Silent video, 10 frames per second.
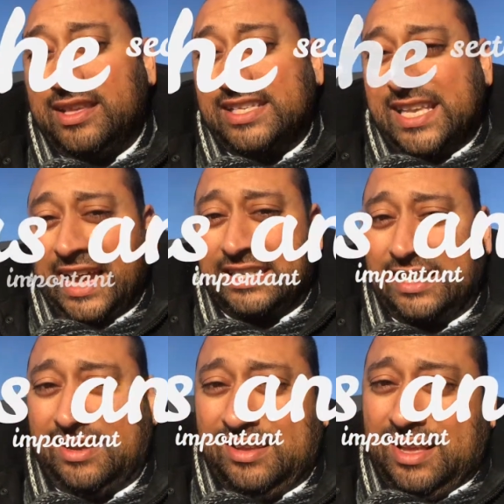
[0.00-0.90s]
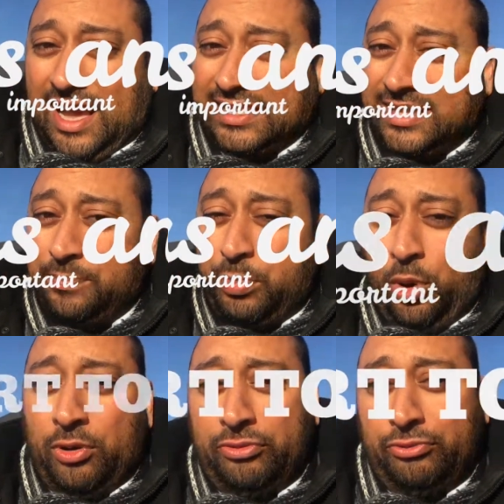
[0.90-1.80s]
the sector has an
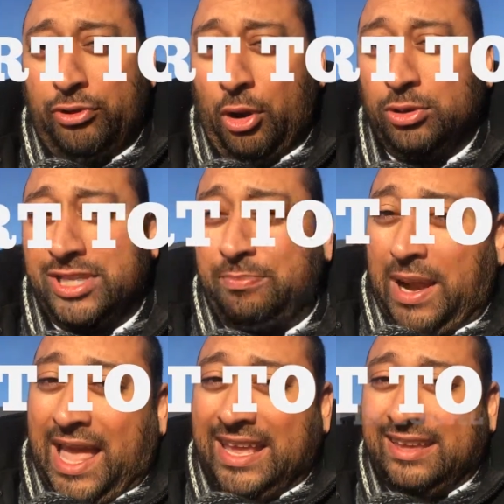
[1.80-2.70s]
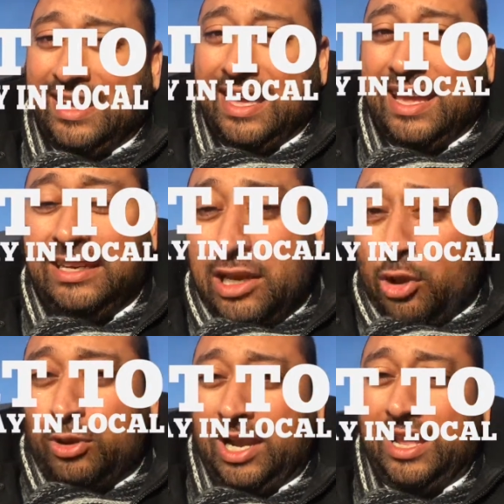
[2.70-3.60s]
important role to play in
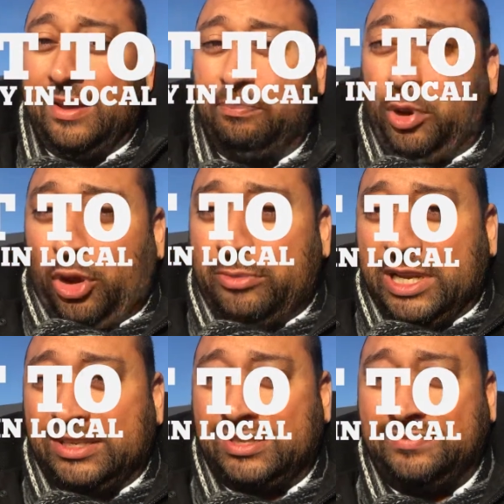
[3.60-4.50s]
local employment,